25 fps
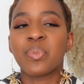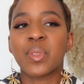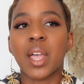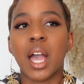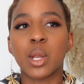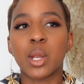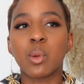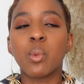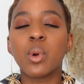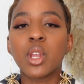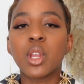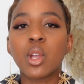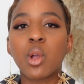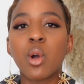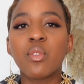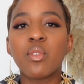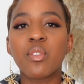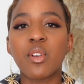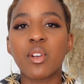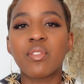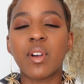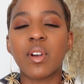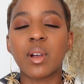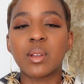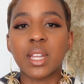I don't want to go
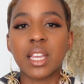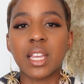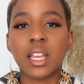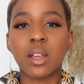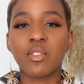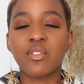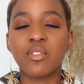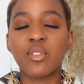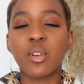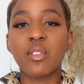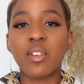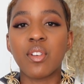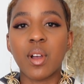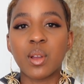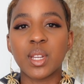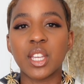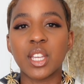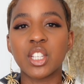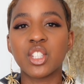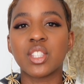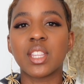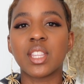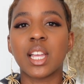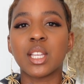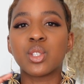for a
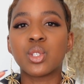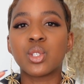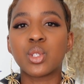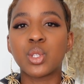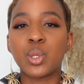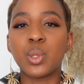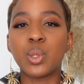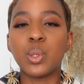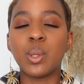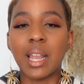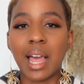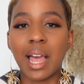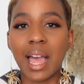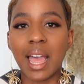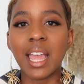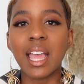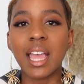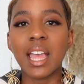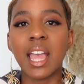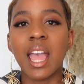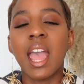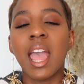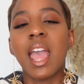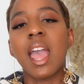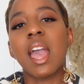foundation that's too
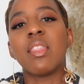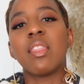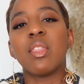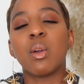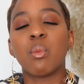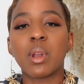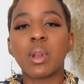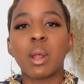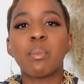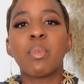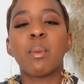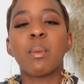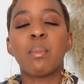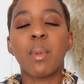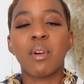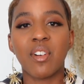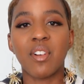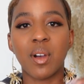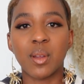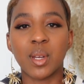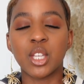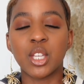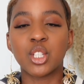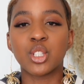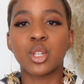light, and then when I put my
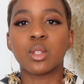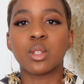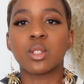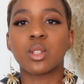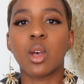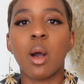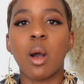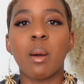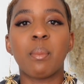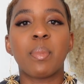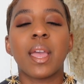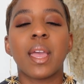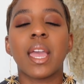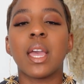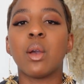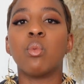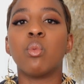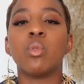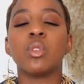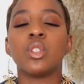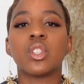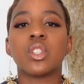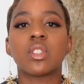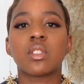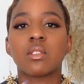foundation on top, it
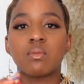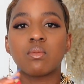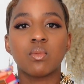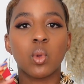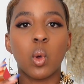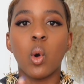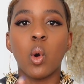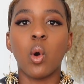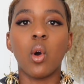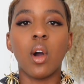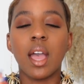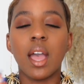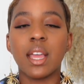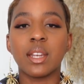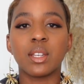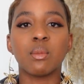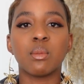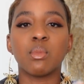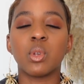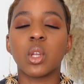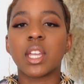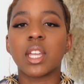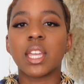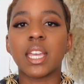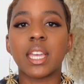will just all end
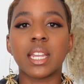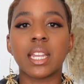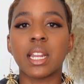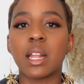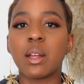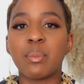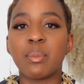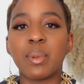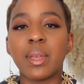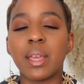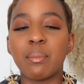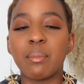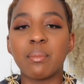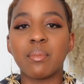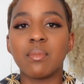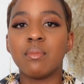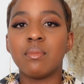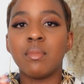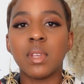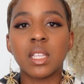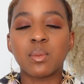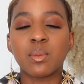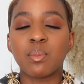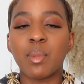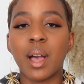up looking a bit
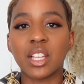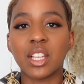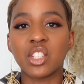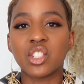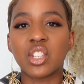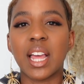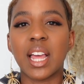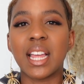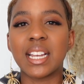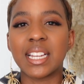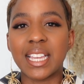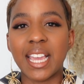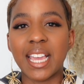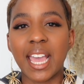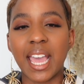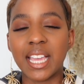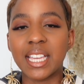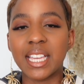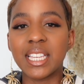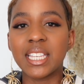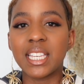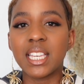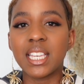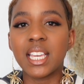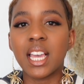mismatched and
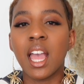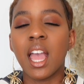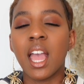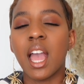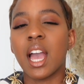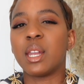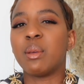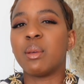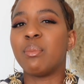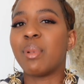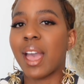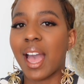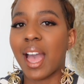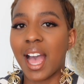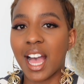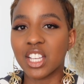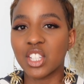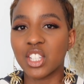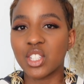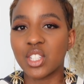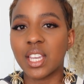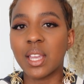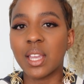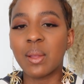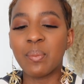cakey and a bit
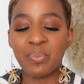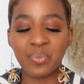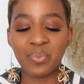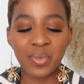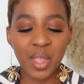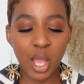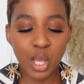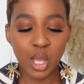ashy.